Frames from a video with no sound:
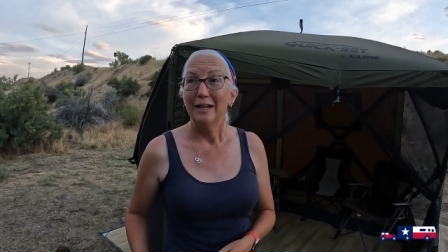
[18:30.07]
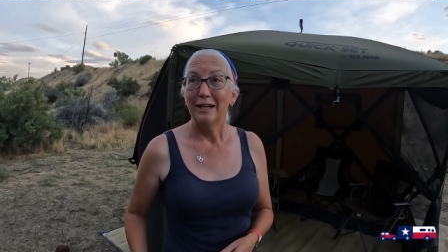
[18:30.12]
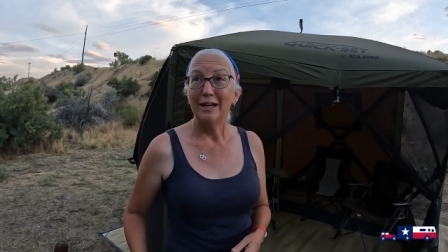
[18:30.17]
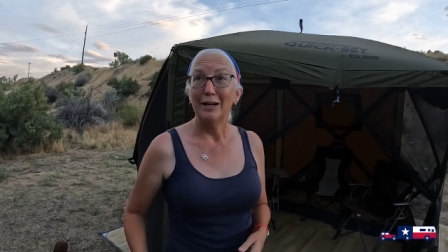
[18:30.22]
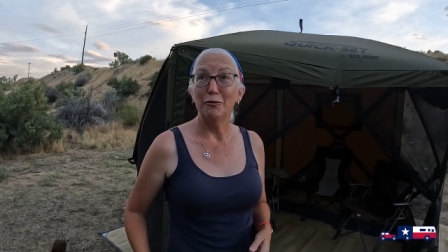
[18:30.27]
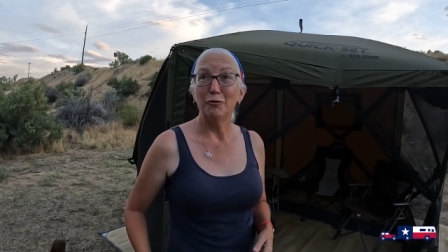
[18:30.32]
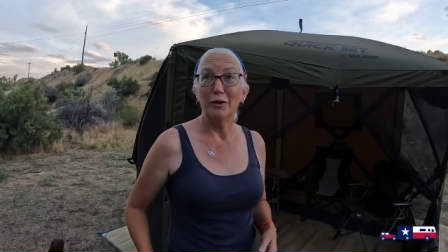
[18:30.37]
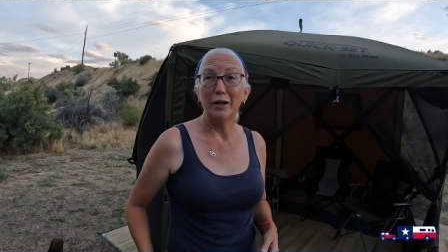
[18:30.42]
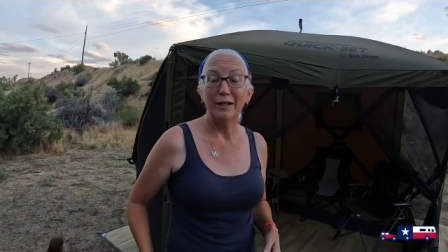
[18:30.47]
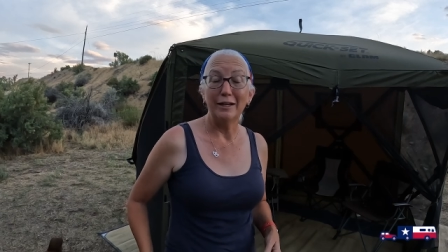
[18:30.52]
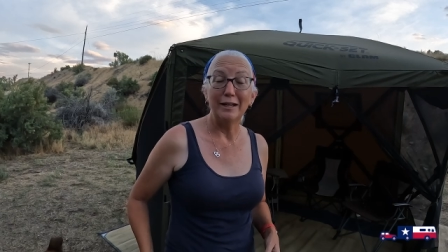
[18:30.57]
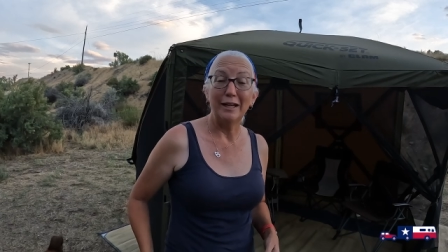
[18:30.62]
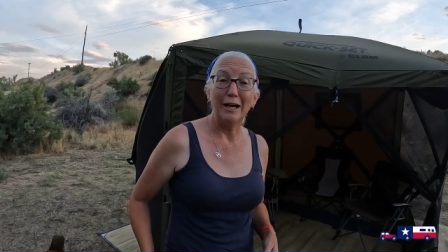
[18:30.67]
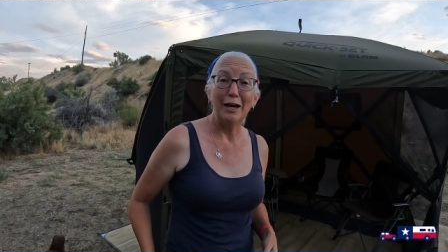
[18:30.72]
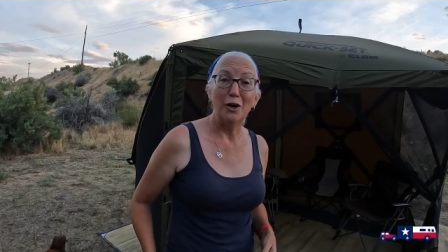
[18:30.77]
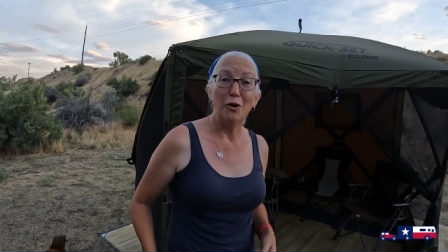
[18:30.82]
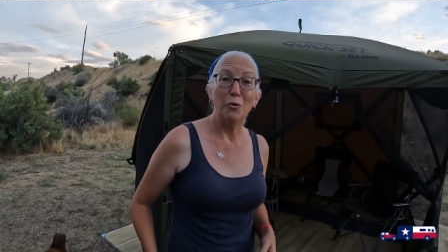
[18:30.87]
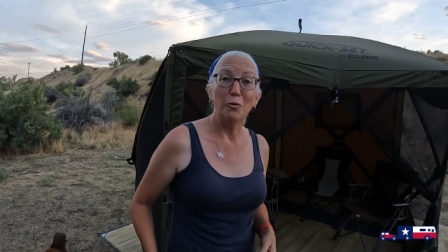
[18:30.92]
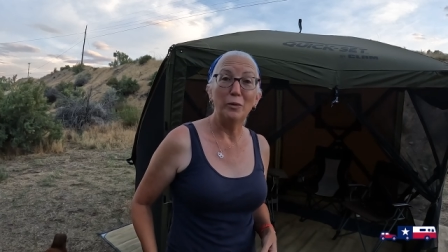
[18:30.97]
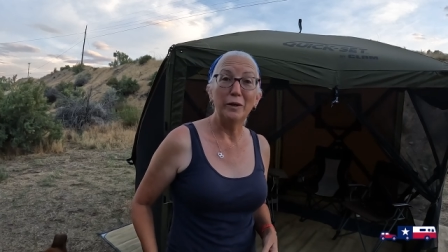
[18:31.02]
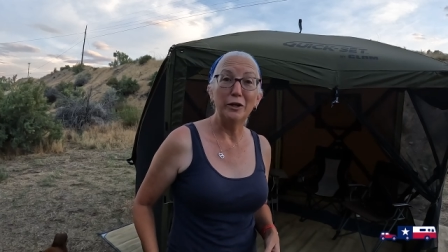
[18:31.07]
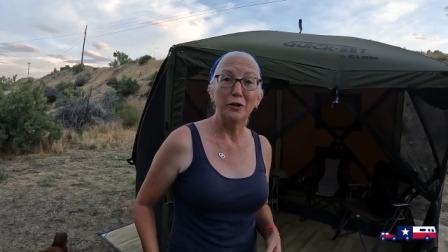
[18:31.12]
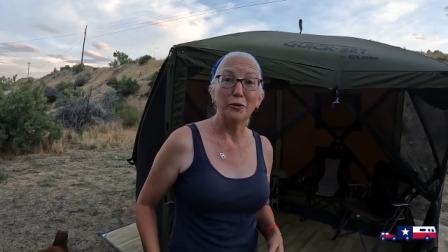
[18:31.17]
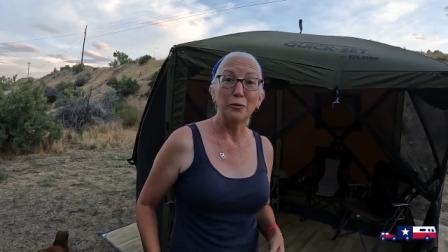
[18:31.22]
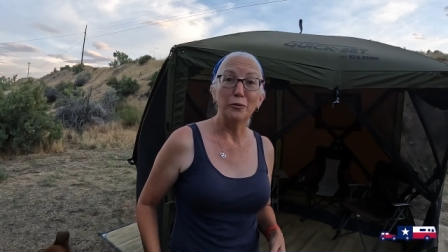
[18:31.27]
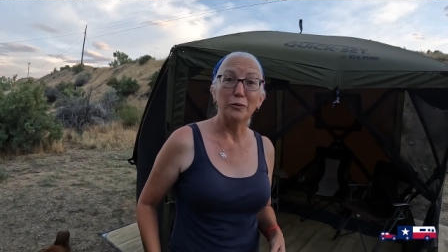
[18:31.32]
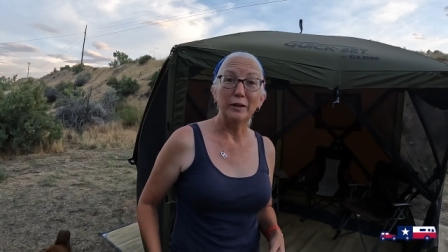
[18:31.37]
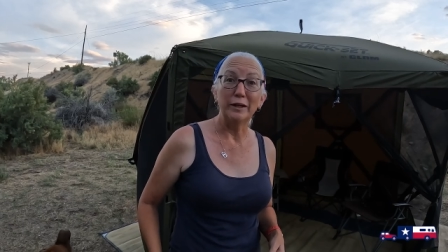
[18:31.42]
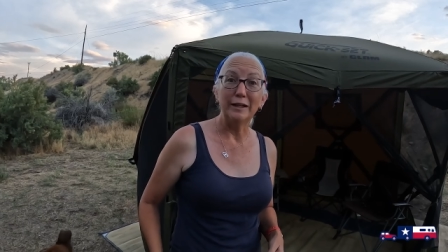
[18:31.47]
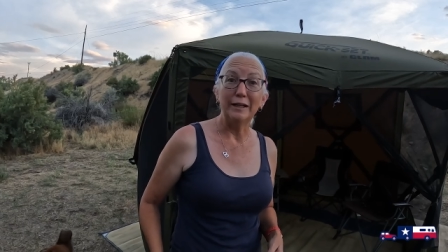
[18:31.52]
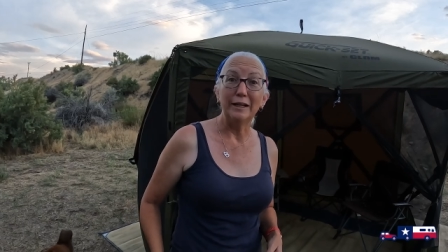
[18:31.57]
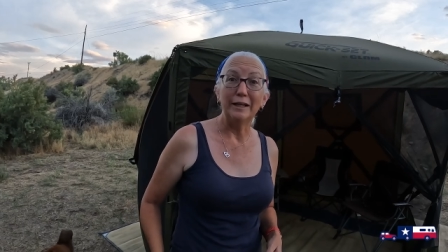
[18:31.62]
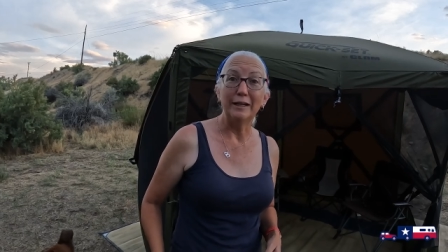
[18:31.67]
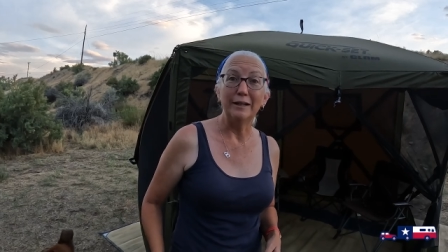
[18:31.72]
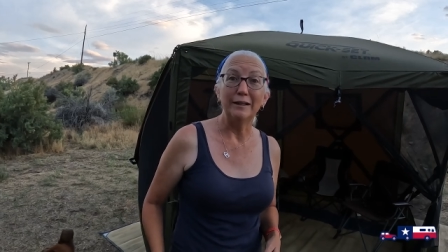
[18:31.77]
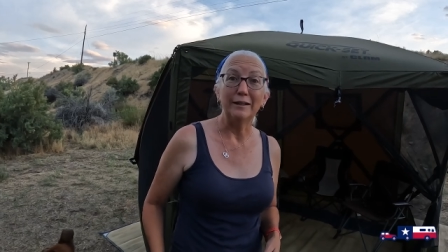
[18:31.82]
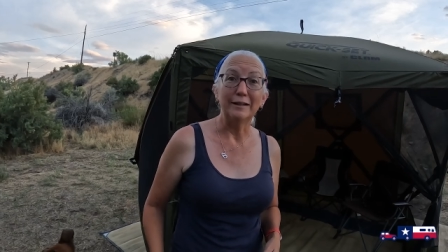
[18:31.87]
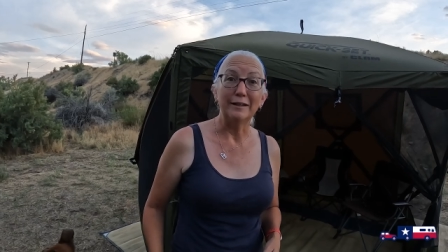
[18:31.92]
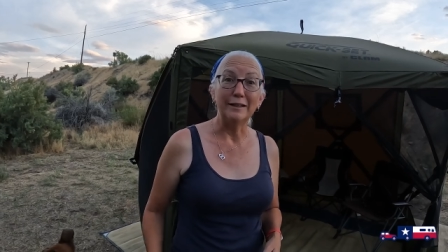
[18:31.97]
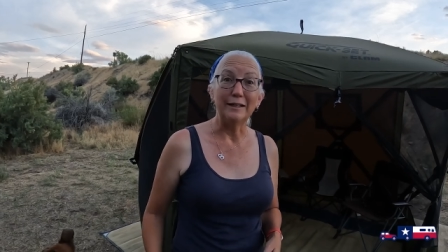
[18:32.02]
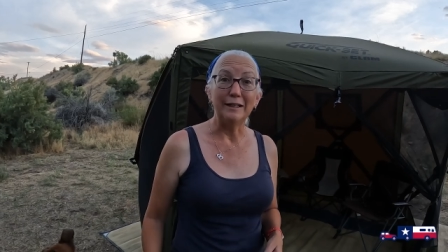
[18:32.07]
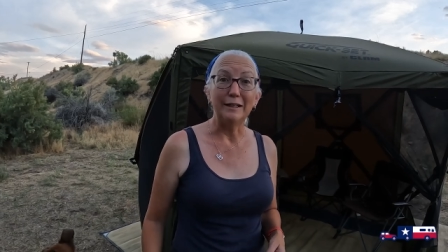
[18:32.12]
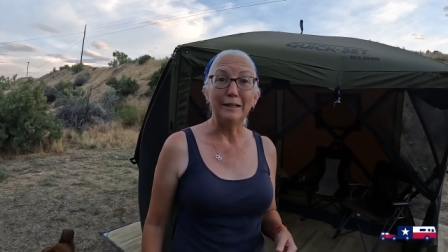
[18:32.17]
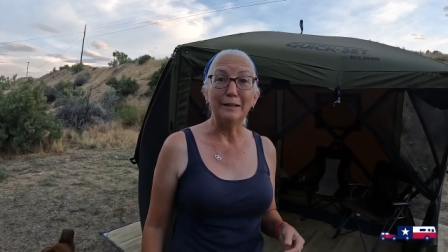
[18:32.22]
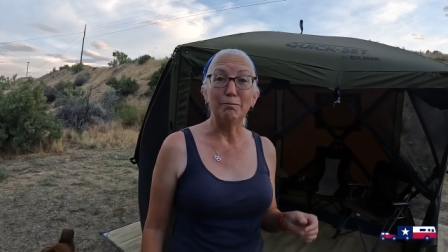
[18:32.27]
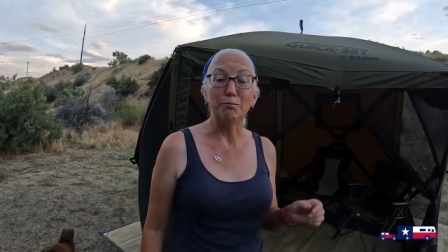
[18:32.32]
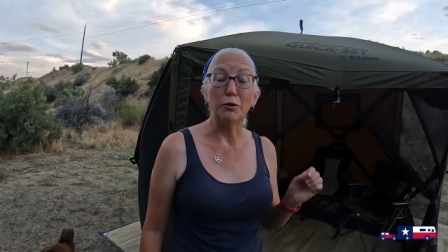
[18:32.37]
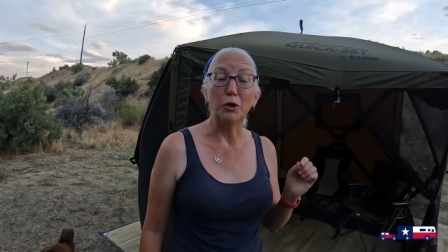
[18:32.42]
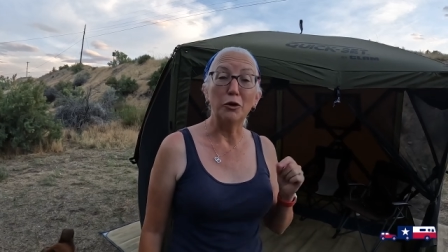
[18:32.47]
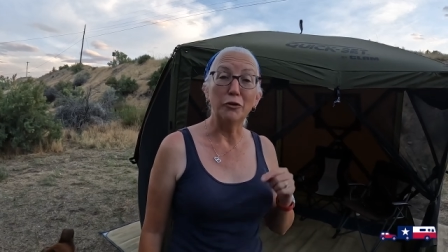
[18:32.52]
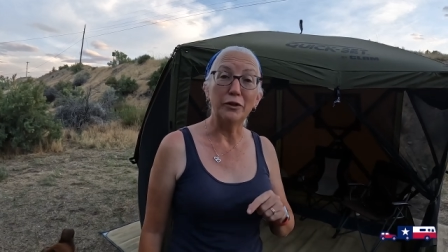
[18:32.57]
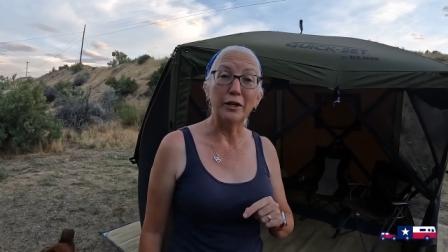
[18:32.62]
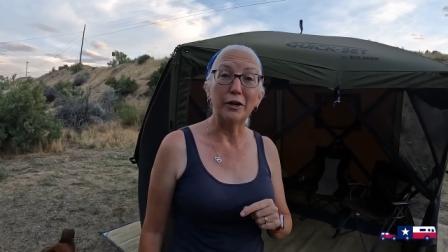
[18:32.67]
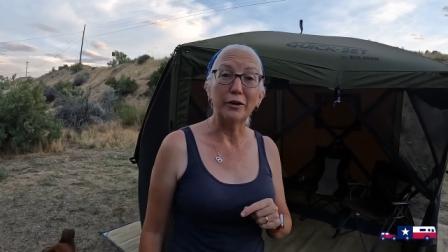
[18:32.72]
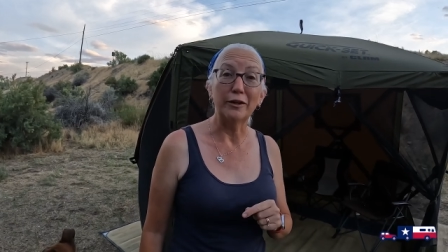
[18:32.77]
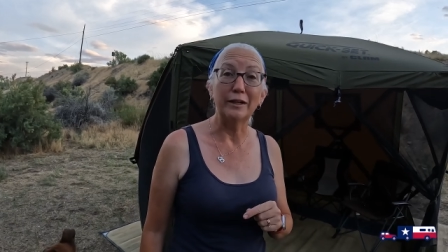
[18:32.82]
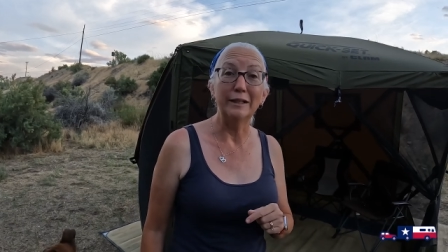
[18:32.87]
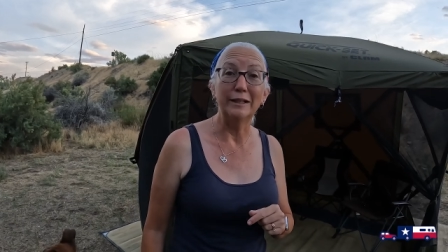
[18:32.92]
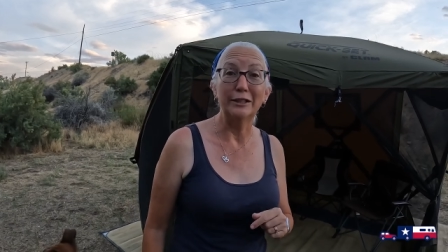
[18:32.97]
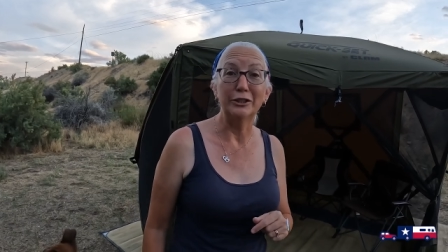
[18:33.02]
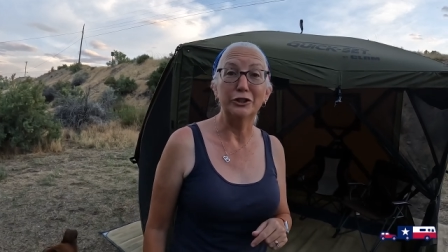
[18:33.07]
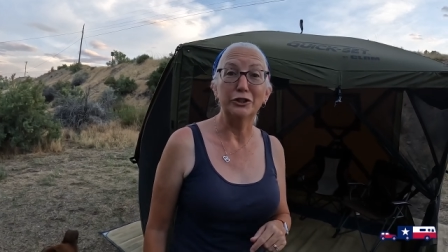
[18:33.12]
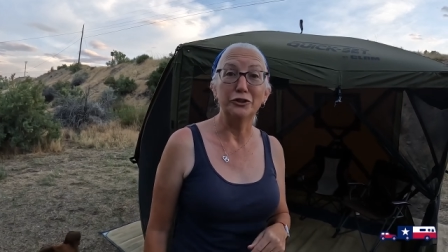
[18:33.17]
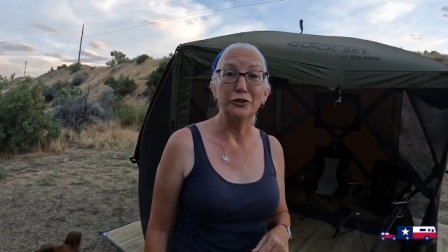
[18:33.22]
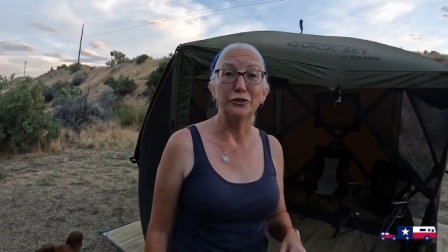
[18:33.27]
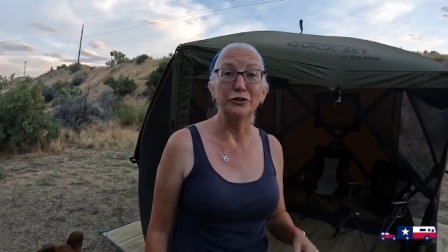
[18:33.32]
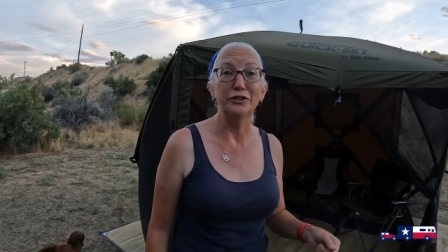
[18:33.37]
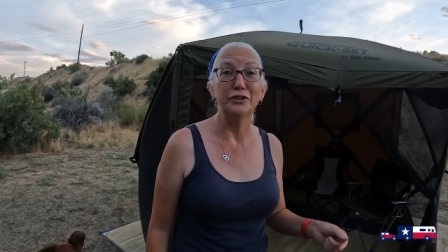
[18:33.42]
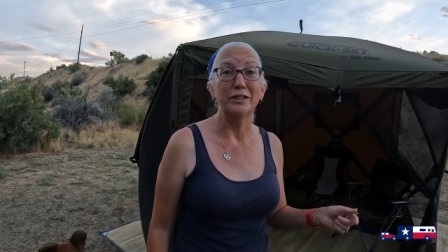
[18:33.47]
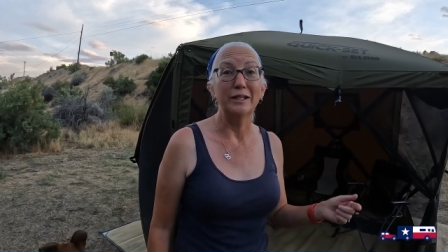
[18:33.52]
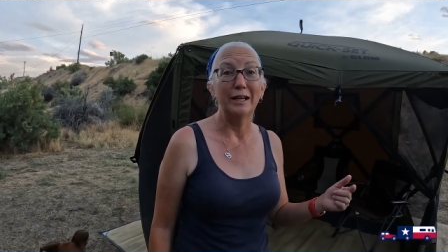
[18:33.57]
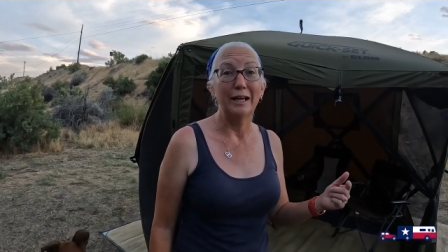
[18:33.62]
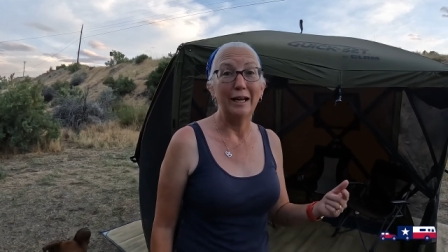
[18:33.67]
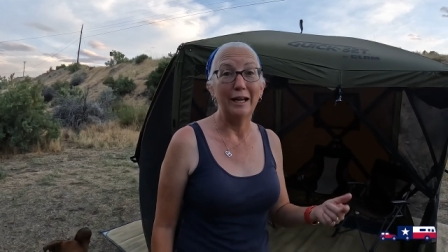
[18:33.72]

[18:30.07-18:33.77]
And right now we are running the both air conditioners